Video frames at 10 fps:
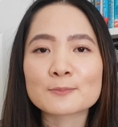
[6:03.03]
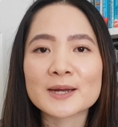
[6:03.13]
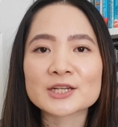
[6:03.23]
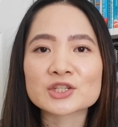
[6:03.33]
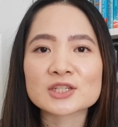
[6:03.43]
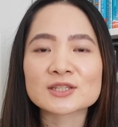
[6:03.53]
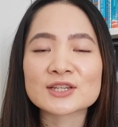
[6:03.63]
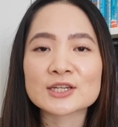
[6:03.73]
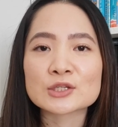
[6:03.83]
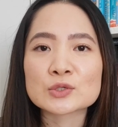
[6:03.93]
might just
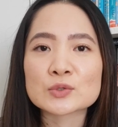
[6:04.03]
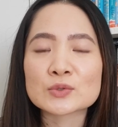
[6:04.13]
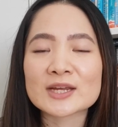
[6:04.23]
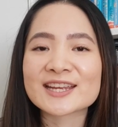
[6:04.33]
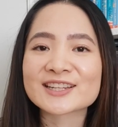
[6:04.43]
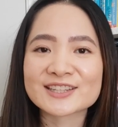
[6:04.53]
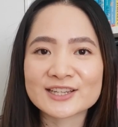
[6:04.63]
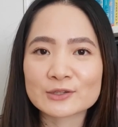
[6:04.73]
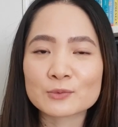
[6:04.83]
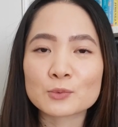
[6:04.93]
lead to a
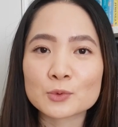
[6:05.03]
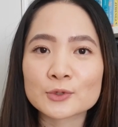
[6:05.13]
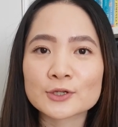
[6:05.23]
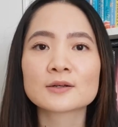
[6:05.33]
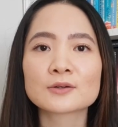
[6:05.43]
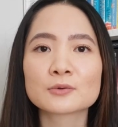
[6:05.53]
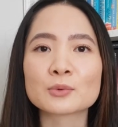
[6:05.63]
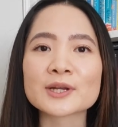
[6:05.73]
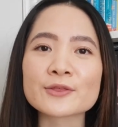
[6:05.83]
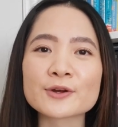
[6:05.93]
clan war. What
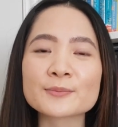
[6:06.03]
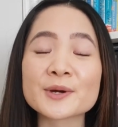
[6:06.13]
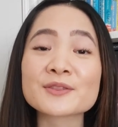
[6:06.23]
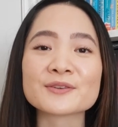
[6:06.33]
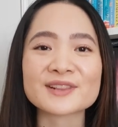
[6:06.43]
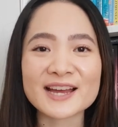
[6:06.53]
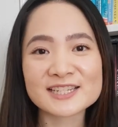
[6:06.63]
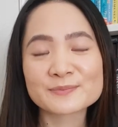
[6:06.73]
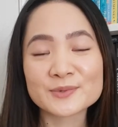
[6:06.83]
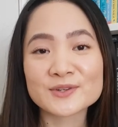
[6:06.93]
I thought about the
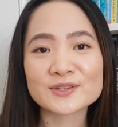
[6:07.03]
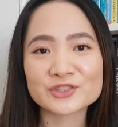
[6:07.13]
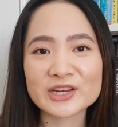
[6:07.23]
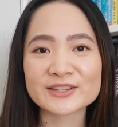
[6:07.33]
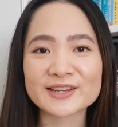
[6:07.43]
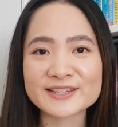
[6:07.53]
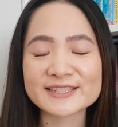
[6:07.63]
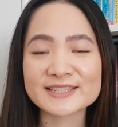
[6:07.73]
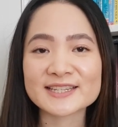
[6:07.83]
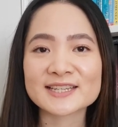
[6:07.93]
last book, Jade
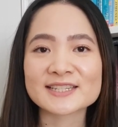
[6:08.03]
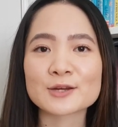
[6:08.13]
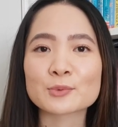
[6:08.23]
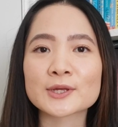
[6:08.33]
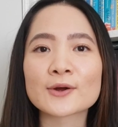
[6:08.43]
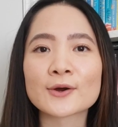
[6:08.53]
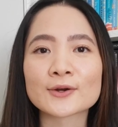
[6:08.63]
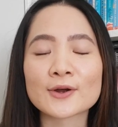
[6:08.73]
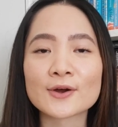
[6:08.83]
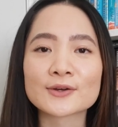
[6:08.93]
Legacy, is that we
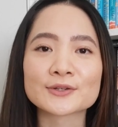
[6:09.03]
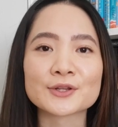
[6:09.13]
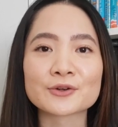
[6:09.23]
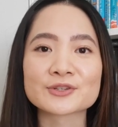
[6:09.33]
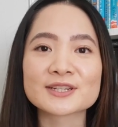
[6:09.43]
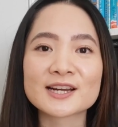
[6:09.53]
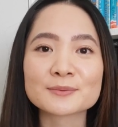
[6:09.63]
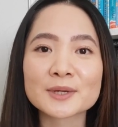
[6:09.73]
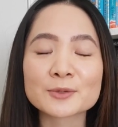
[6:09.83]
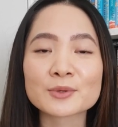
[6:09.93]
are on a longer
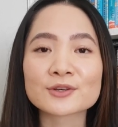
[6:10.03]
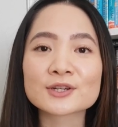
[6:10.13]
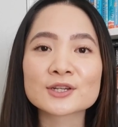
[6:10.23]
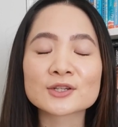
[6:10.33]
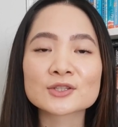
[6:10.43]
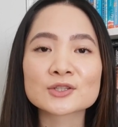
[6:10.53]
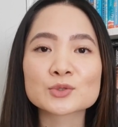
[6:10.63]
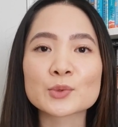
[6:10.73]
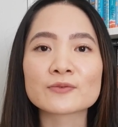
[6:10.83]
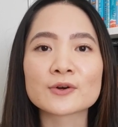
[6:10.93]
timeline with our characters.
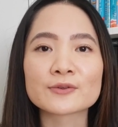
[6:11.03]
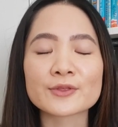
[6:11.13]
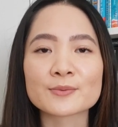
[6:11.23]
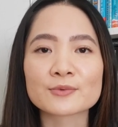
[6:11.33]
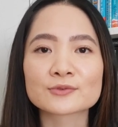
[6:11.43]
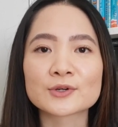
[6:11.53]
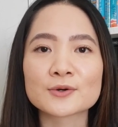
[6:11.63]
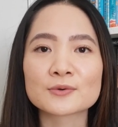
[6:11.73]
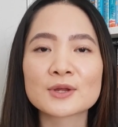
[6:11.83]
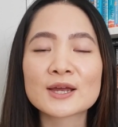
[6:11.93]
We follow them
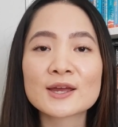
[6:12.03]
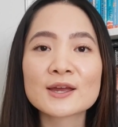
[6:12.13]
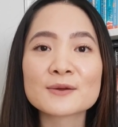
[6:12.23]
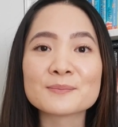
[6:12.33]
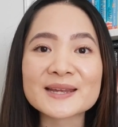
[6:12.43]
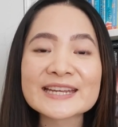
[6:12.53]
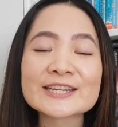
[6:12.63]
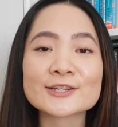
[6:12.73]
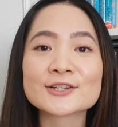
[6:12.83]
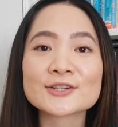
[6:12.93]
throughout many
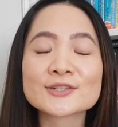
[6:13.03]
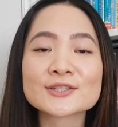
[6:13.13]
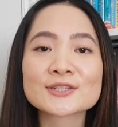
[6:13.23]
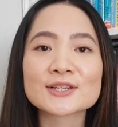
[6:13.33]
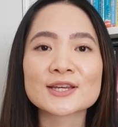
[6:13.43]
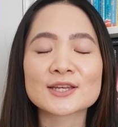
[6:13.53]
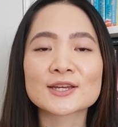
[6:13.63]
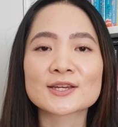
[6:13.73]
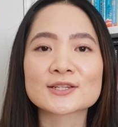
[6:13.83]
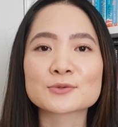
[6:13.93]
years
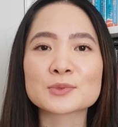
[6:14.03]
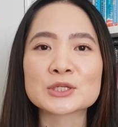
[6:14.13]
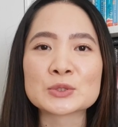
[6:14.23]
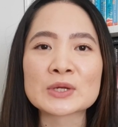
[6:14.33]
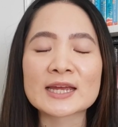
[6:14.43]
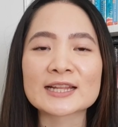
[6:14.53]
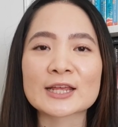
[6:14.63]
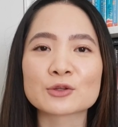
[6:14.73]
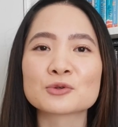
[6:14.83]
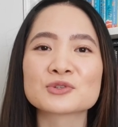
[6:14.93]
and we do get
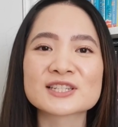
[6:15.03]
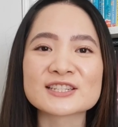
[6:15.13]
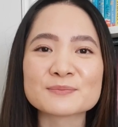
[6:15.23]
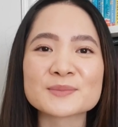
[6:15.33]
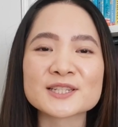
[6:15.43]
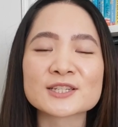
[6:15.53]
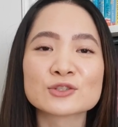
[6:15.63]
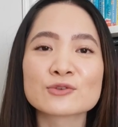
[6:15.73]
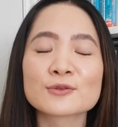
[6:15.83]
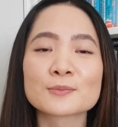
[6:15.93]
like little snippets
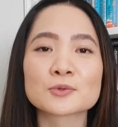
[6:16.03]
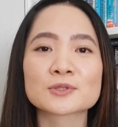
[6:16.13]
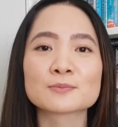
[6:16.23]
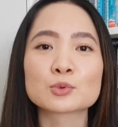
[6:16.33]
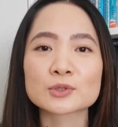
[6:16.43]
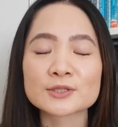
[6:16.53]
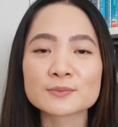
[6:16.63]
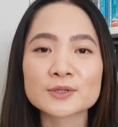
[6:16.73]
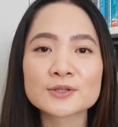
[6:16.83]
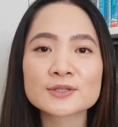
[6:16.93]
into the most important
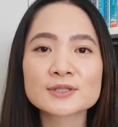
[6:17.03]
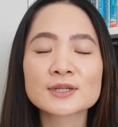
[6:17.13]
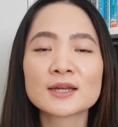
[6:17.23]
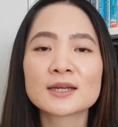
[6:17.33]
parts.